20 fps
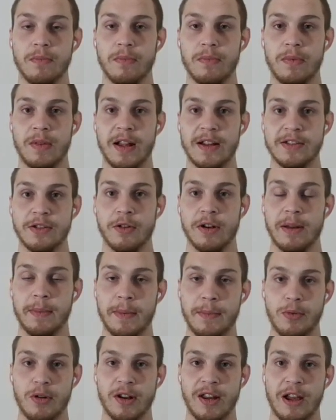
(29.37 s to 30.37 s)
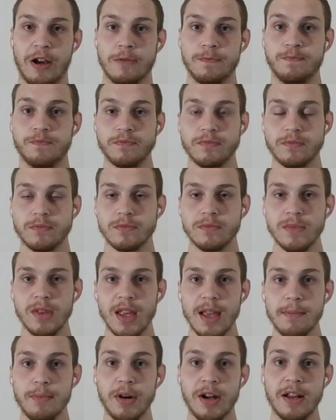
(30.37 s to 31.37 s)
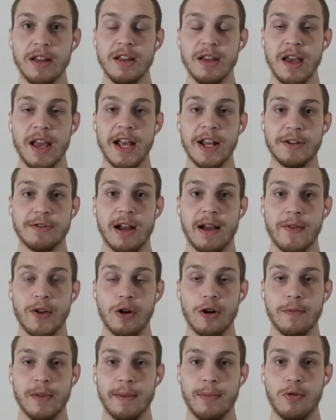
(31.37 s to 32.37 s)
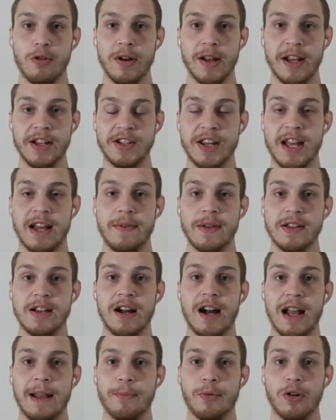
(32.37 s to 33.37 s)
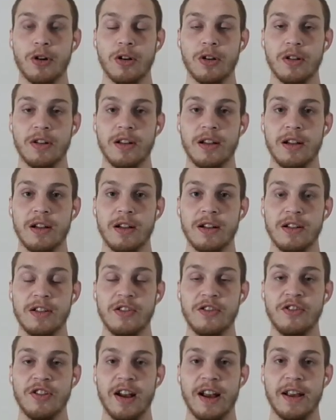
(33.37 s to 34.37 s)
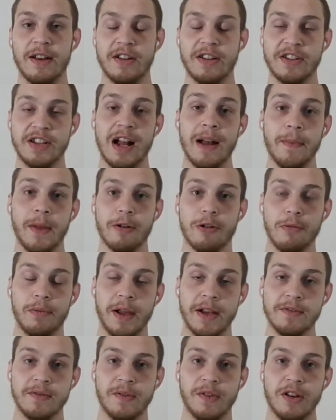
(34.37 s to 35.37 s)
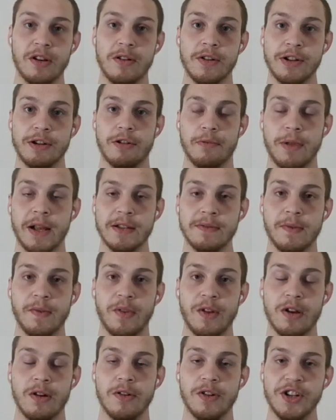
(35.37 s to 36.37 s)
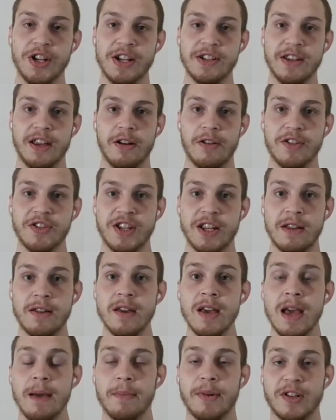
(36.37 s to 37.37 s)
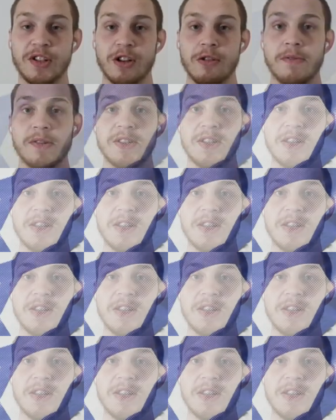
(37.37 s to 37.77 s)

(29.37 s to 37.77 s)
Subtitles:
that's already been put out. But it's driving home the point because you have these hyper Zion, because I'm not replacement theology. Replacement theology is heresy, but so is